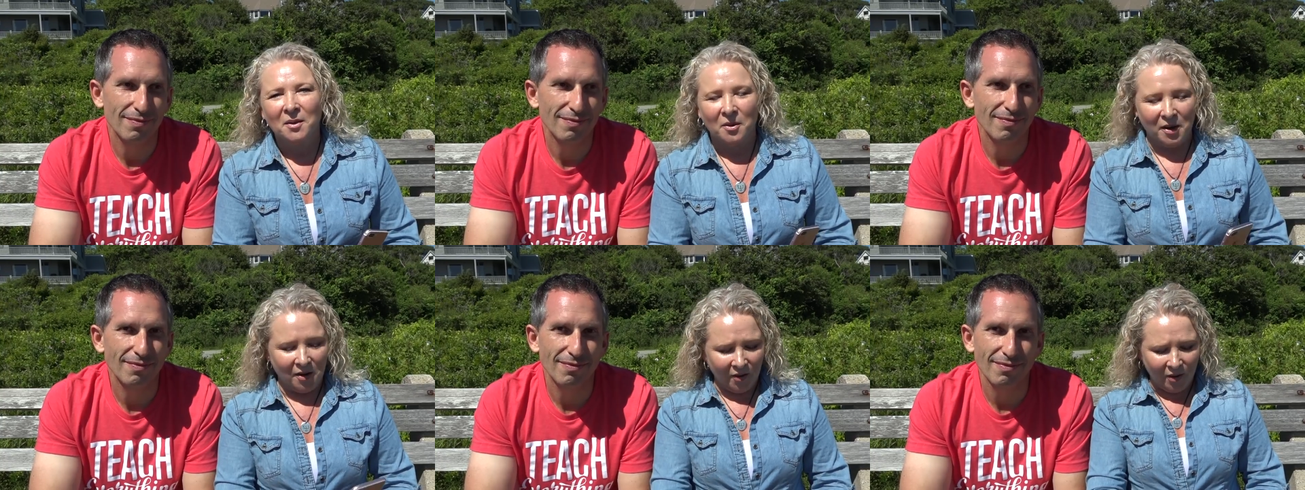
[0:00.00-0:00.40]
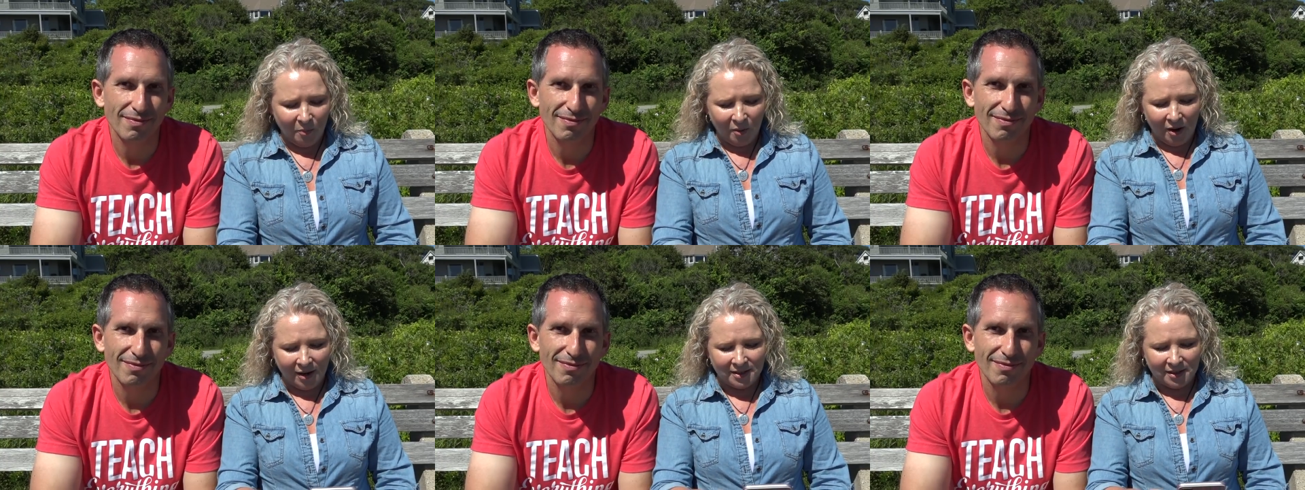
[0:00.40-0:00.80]
Speaker 1: looking on the
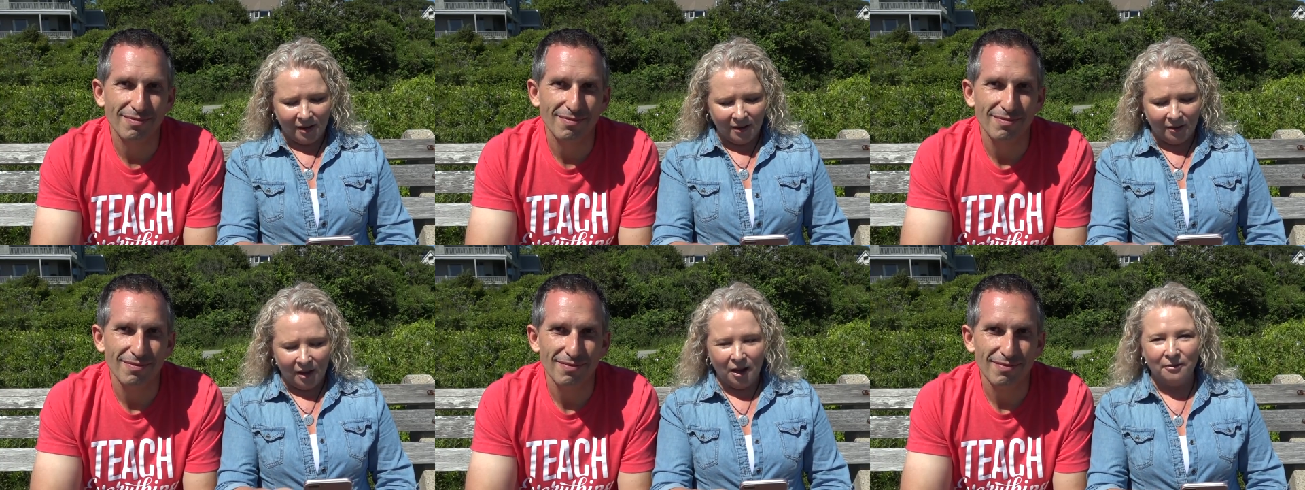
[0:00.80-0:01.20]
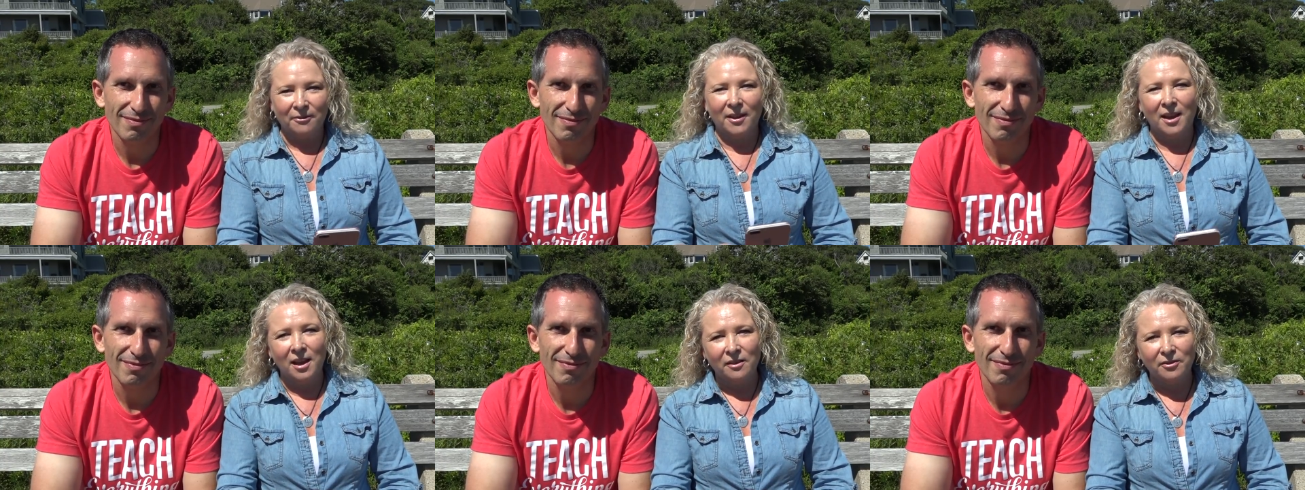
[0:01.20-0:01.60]
bright side of life,
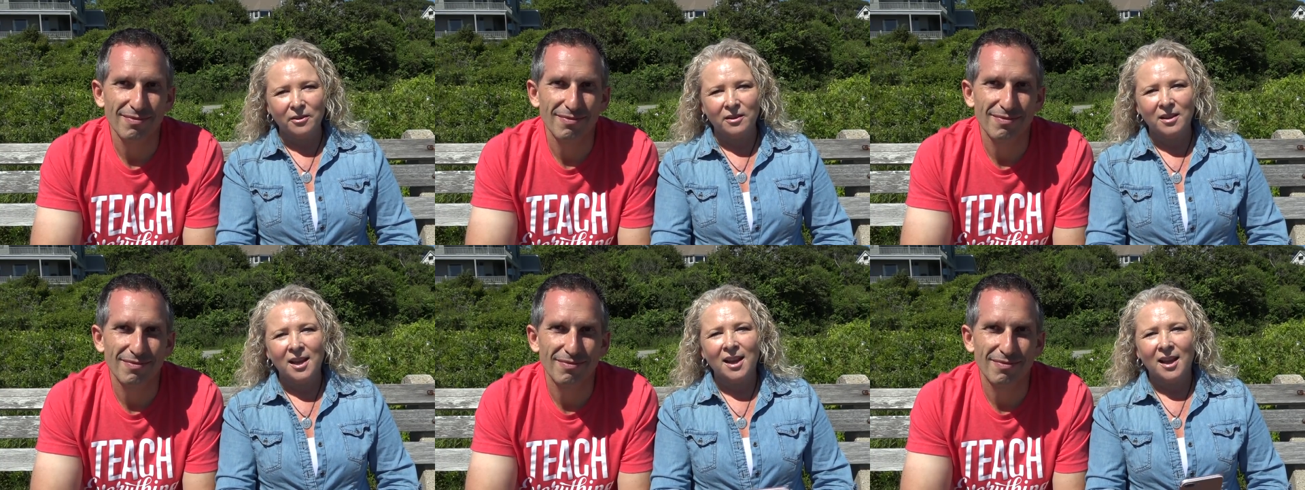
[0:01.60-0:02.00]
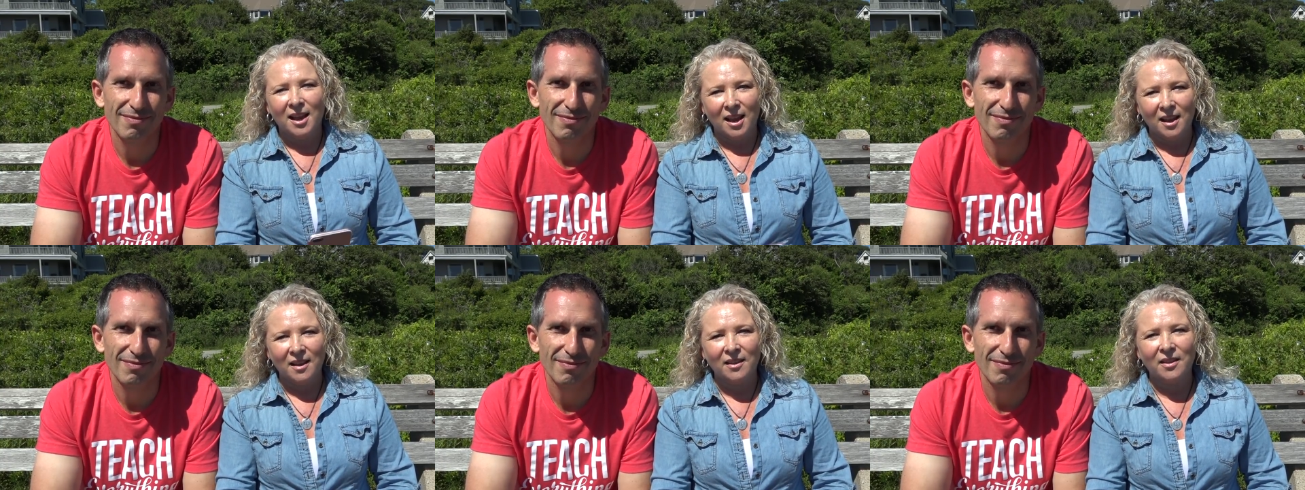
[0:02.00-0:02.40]
even
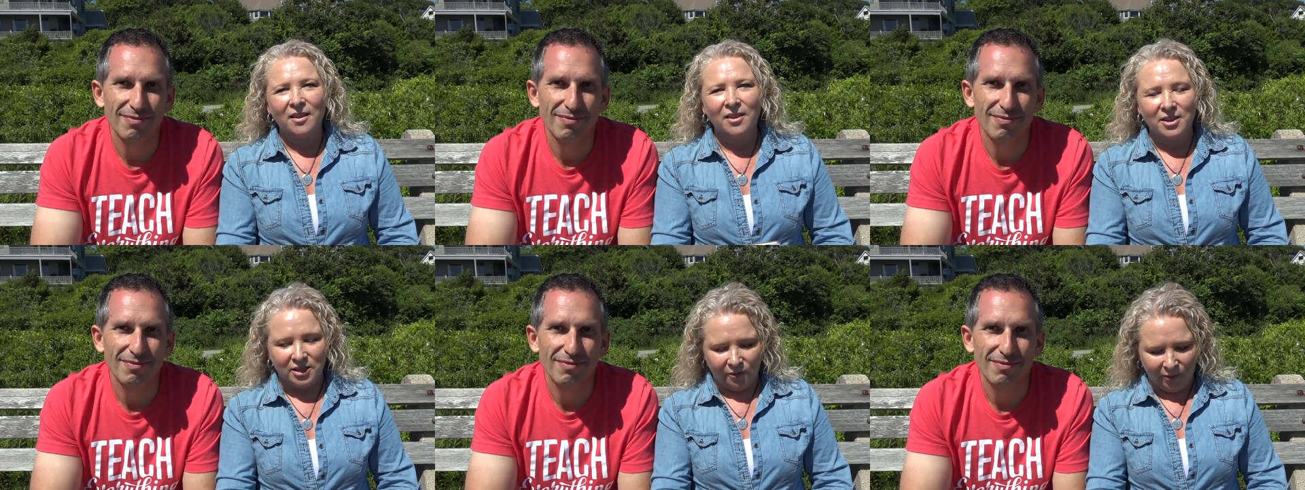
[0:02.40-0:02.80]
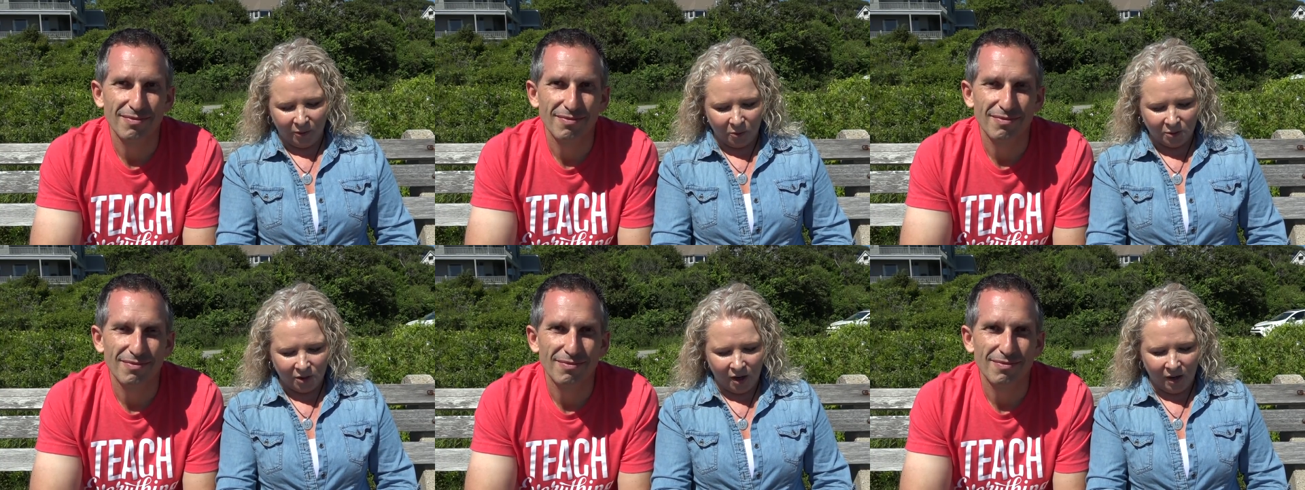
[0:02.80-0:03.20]
in the
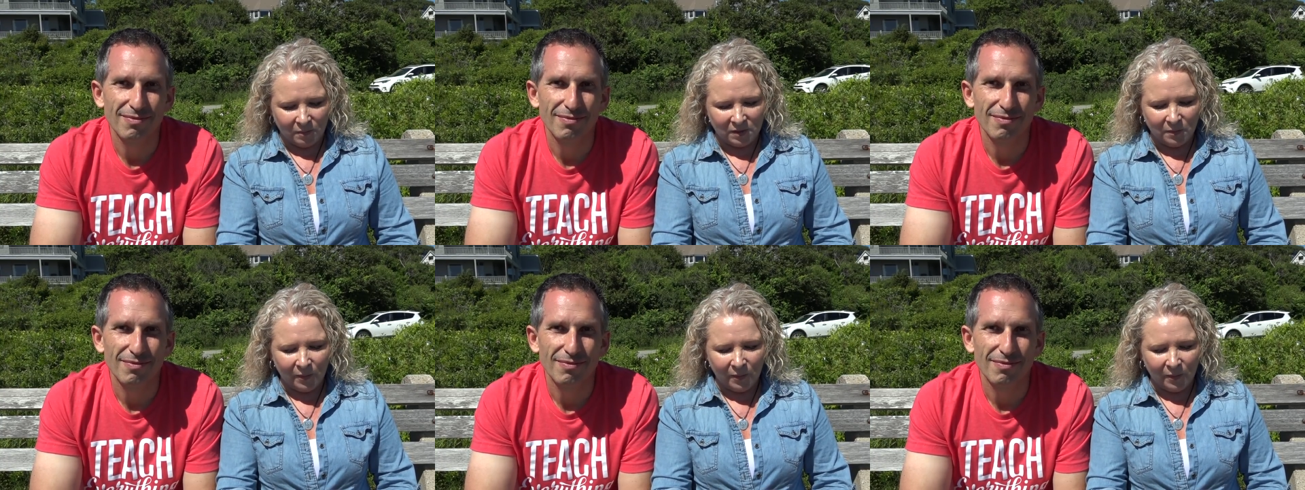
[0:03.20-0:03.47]
difficult times.